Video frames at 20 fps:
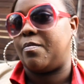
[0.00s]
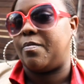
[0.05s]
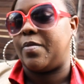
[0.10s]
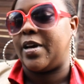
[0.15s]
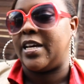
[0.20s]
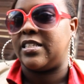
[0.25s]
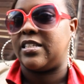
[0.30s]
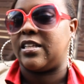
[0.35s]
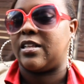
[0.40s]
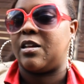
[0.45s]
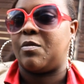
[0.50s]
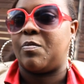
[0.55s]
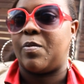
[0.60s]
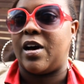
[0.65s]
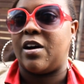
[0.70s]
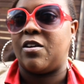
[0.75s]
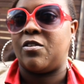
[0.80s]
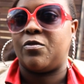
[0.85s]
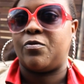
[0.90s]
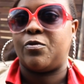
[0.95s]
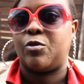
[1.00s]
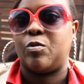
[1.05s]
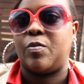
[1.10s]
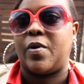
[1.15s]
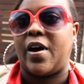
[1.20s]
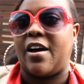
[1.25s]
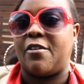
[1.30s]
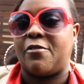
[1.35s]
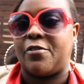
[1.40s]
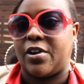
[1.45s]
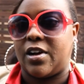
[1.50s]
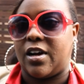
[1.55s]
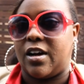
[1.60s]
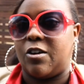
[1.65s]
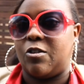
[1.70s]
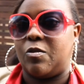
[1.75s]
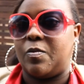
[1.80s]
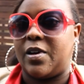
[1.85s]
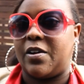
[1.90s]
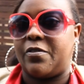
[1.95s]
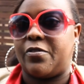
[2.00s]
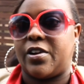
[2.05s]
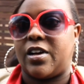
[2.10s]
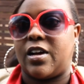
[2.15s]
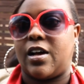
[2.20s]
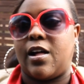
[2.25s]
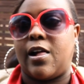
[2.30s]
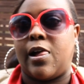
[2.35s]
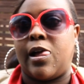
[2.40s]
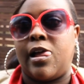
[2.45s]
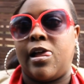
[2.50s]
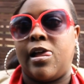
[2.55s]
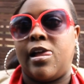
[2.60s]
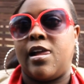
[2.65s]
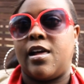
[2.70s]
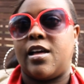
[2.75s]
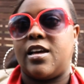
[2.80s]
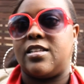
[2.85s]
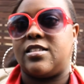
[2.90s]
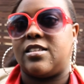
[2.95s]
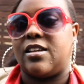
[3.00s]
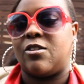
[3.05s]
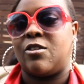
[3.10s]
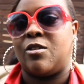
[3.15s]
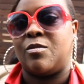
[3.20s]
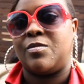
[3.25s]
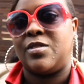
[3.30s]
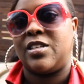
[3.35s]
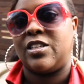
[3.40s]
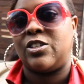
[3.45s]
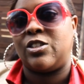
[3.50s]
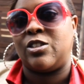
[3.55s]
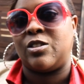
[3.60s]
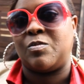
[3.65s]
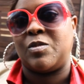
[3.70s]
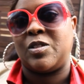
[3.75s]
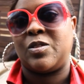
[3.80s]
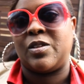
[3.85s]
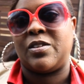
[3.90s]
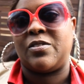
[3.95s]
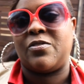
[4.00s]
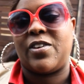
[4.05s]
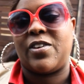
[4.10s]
basically part of Uber Africa. Uber Africa is a competition between